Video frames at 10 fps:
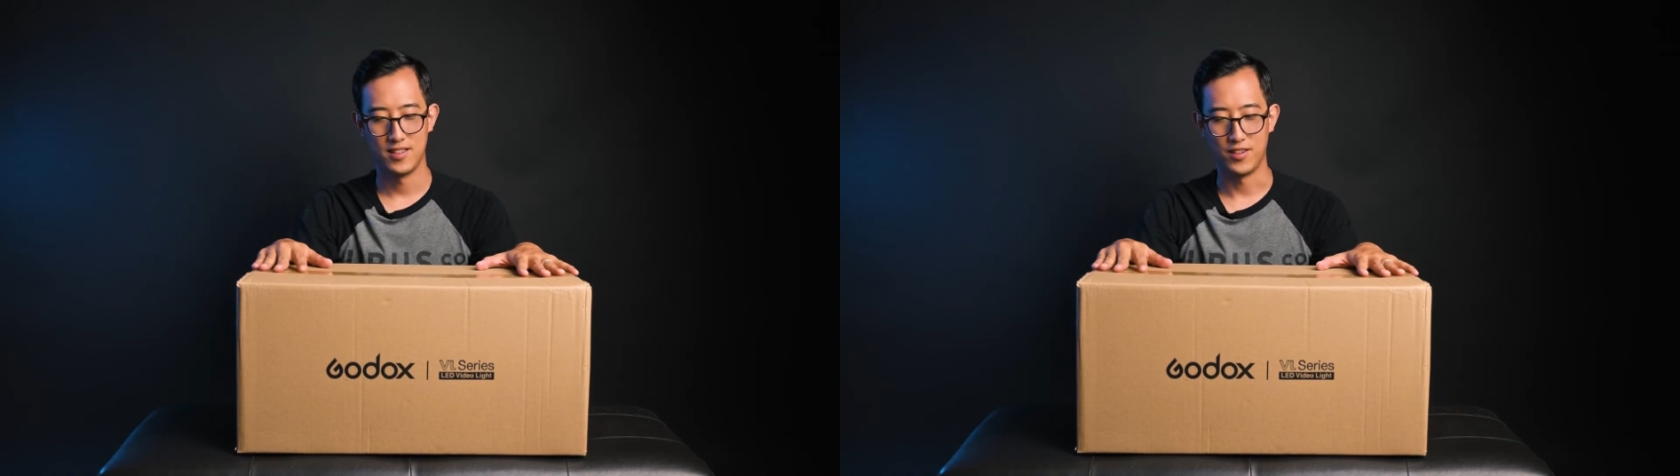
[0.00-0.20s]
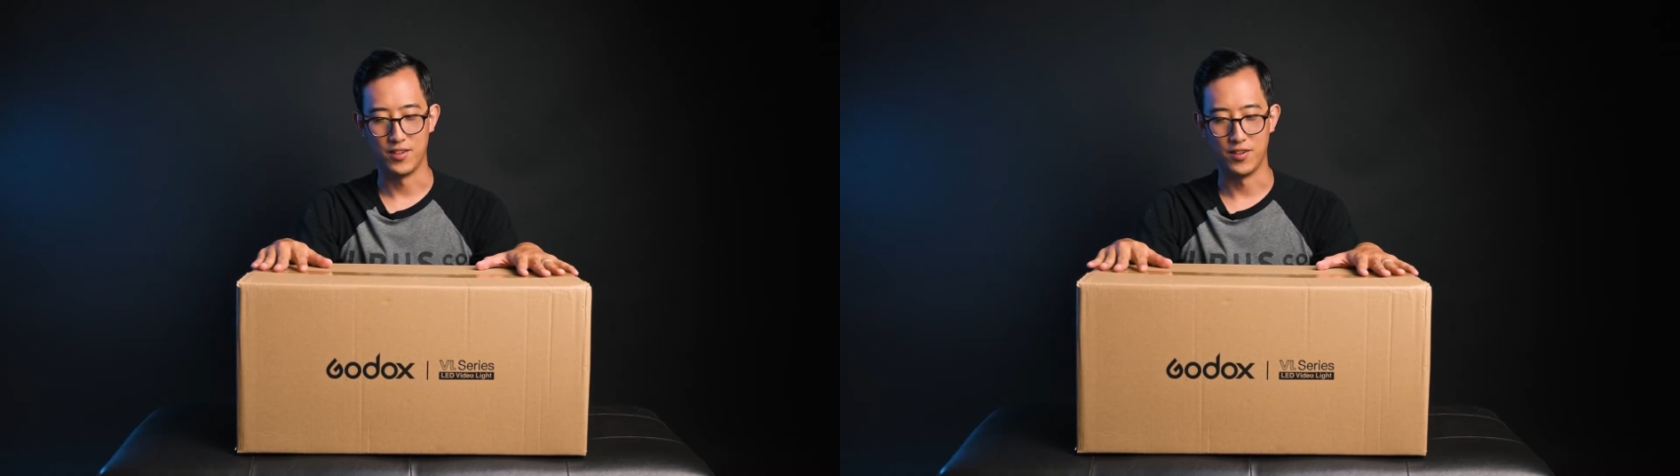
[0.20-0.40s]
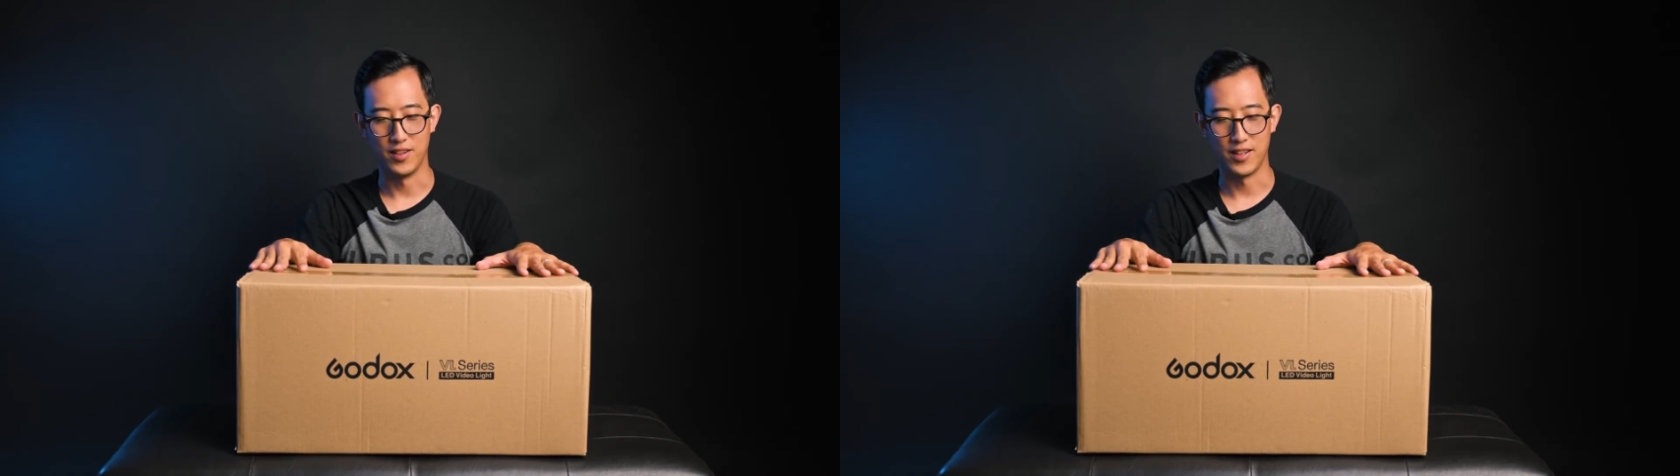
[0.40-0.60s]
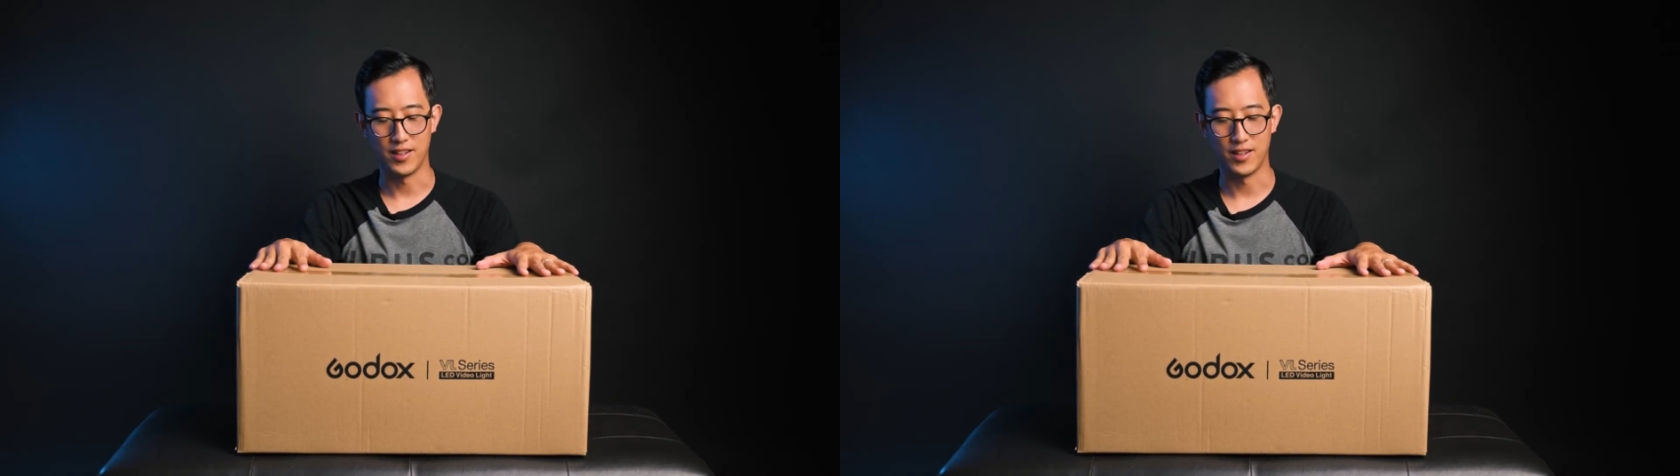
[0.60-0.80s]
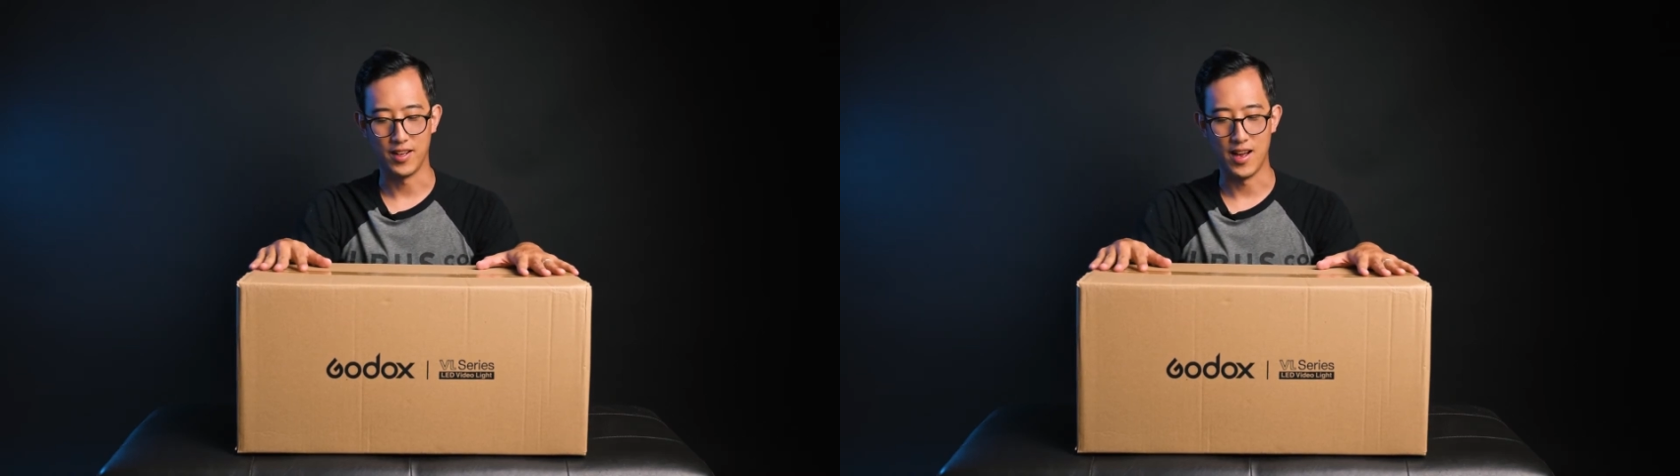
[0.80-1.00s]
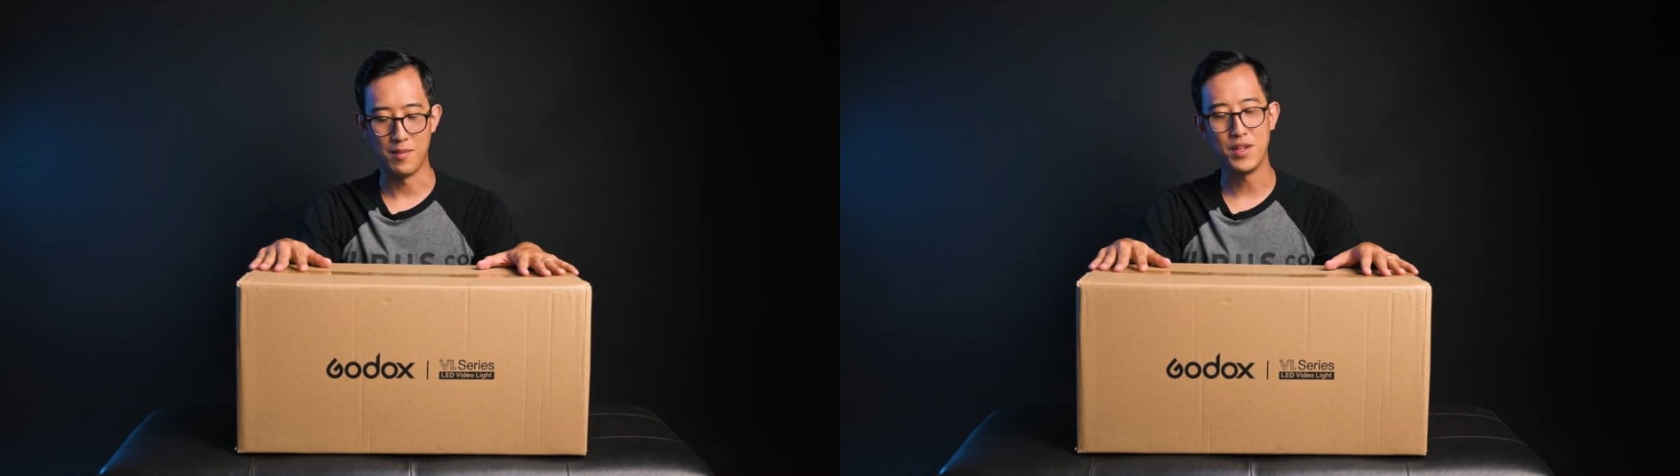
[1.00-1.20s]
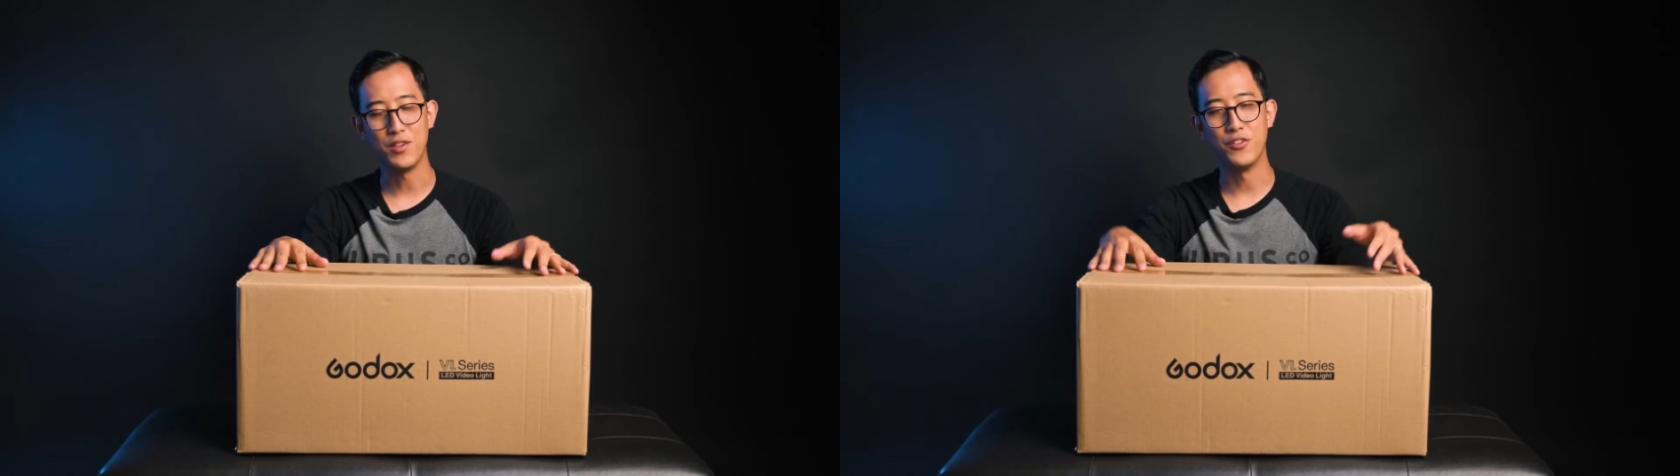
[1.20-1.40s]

You know, like I've been